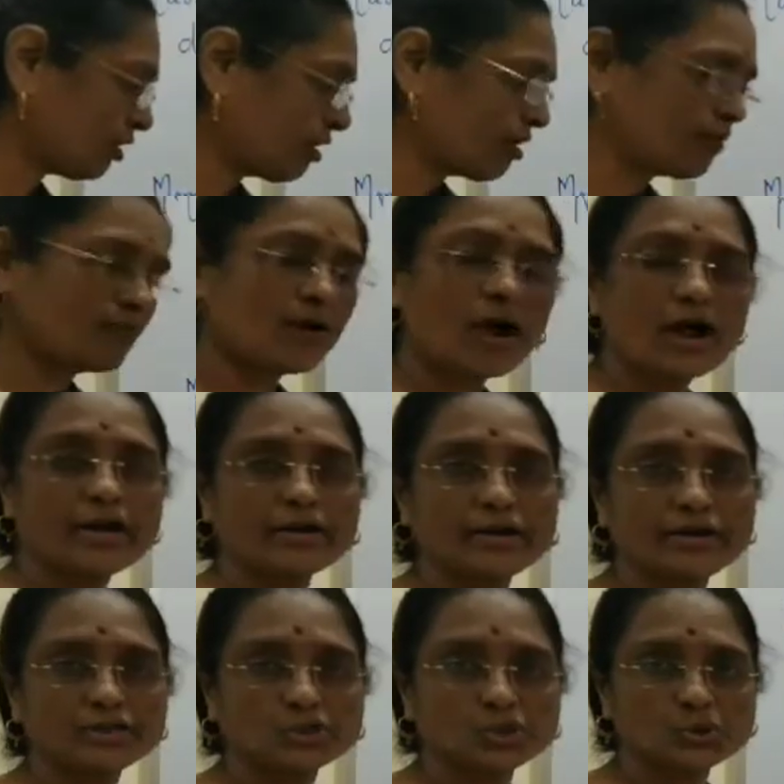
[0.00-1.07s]
of r
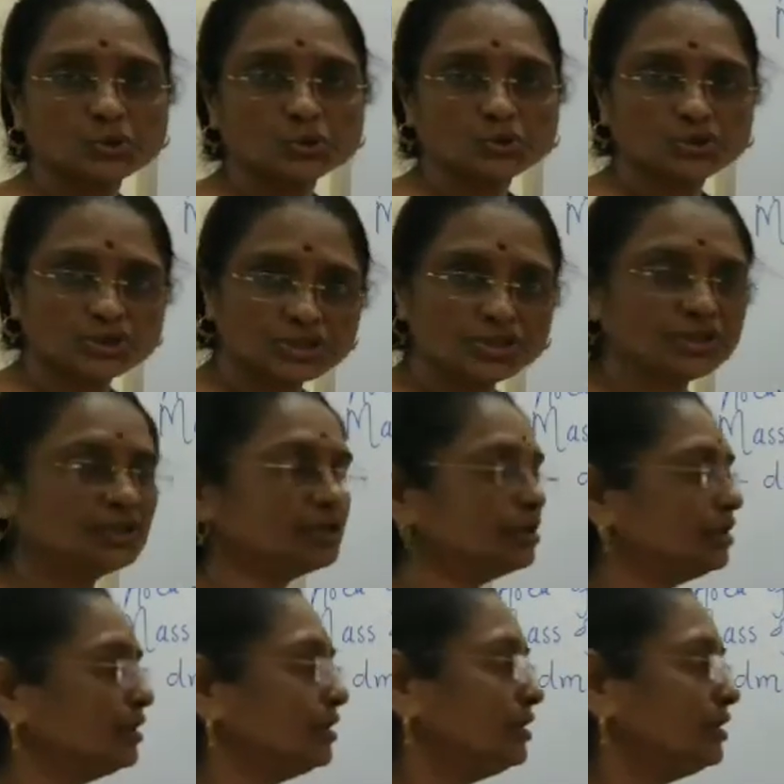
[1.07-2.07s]
raised to 3